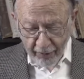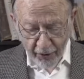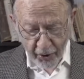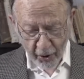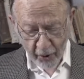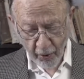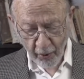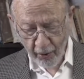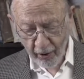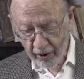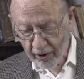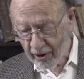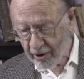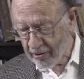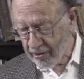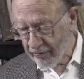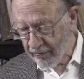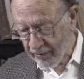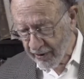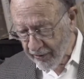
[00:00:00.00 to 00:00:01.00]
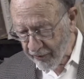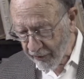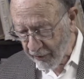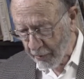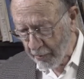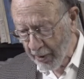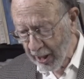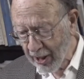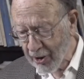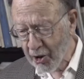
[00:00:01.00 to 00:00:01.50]
source of
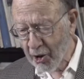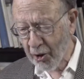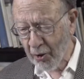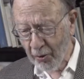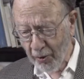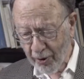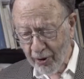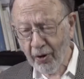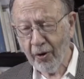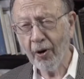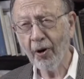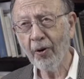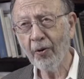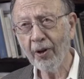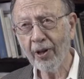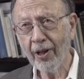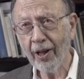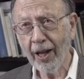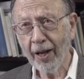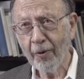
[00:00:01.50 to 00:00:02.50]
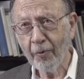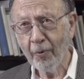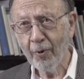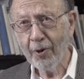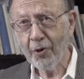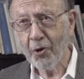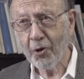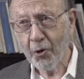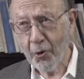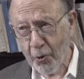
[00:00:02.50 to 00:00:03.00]
information on current
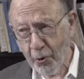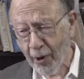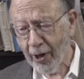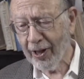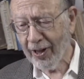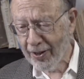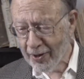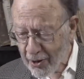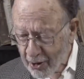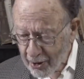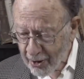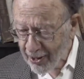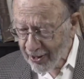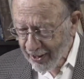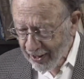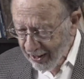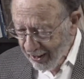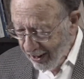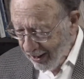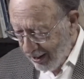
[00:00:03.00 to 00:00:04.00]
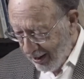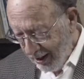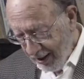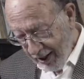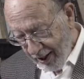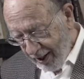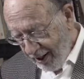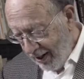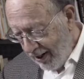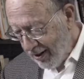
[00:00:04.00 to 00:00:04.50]
language trends,
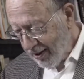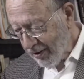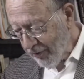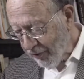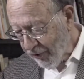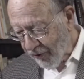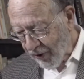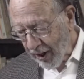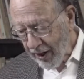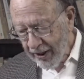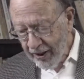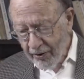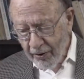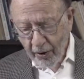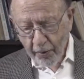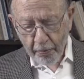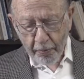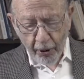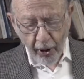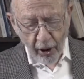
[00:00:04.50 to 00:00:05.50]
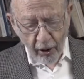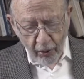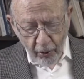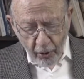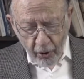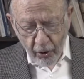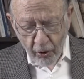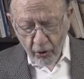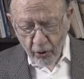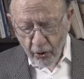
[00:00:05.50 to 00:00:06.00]
defined the
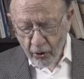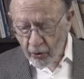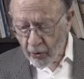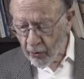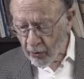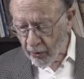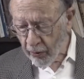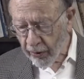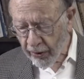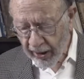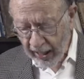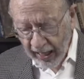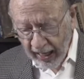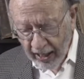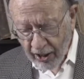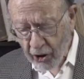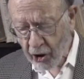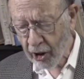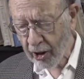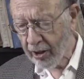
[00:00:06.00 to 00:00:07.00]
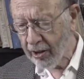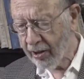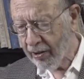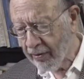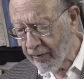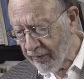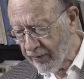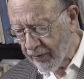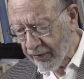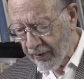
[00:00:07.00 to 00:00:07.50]
post-truth
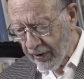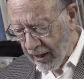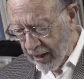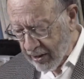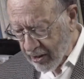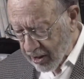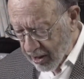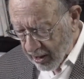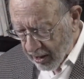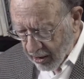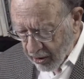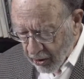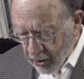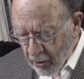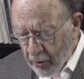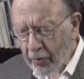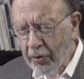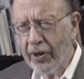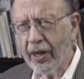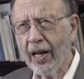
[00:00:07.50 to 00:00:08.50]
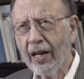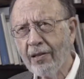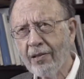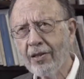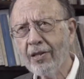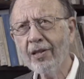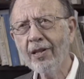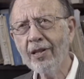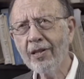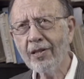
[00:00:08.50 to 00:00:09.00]
adjective as the
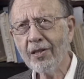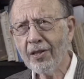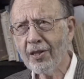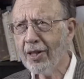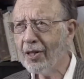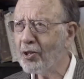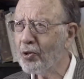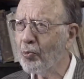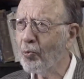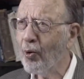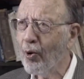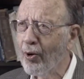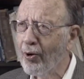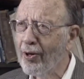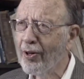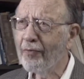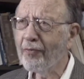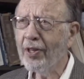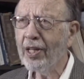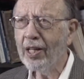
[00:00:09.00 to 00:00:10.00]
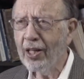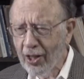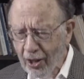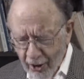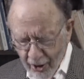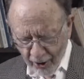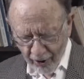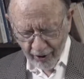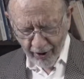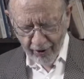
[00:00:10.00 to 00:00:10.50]
2006 word of the
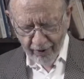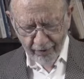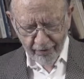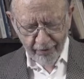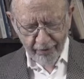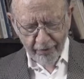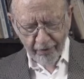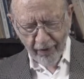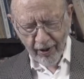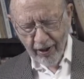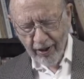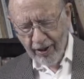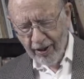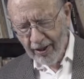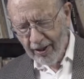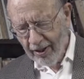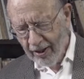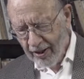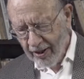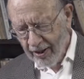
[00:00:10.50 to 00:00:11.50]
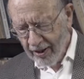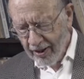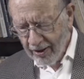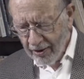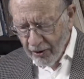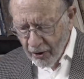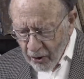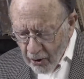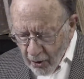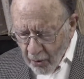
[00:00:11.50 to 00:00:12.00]
year,
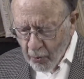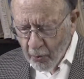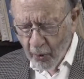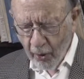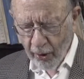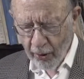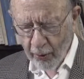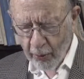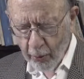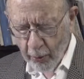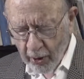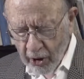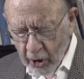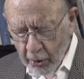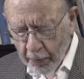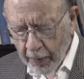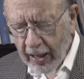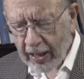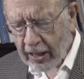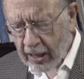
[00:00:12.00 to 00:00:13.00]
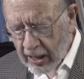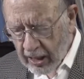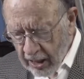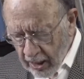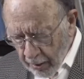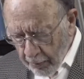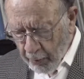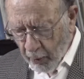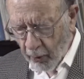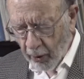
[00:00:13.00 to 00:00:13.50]
the new word which best
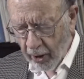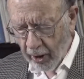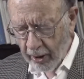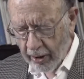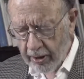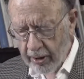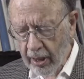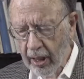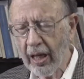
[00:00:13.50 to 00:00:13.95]
summarized the